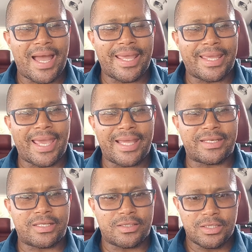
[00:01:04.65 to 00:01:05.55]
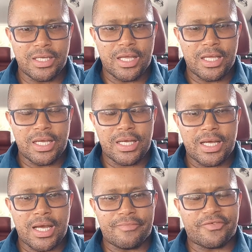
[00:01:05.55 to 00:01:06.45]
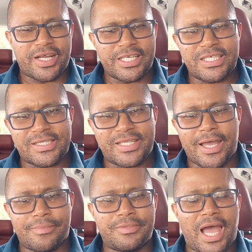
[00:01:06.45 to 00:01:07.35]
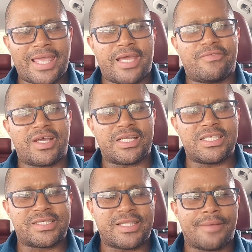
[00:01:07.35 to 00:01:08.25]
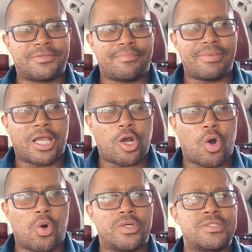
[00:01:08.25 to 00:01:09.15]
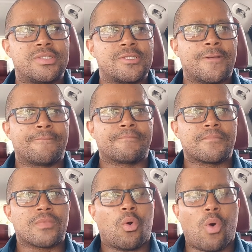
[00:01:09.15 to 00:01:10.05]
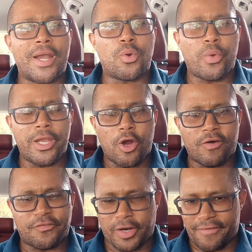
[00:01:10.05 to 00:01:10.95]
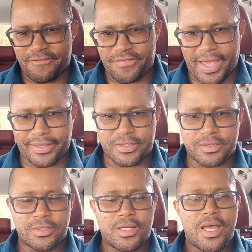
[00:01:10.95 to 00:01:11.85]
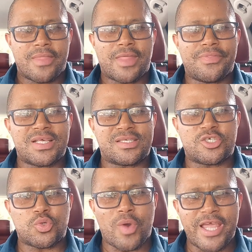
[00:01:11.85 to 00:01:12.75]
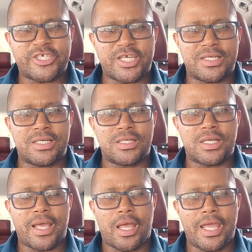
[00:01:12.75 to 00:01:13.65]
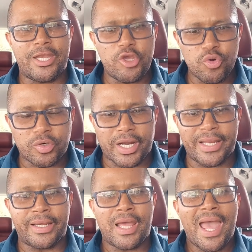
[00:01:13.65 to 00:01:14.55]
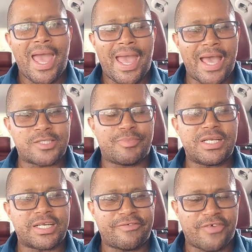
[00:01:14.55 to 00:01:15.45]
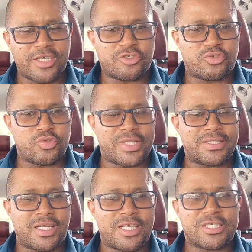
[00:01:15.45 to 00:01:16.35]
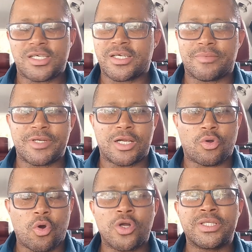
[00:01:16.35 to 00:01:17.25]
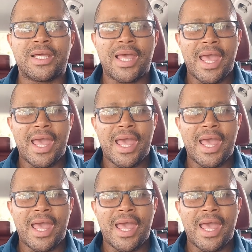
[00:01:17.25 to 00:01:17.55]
I get very disturbed. I get very disturbed because, one, we know for a fact that the situation in Ukraine has been referred to the International Criminal Court,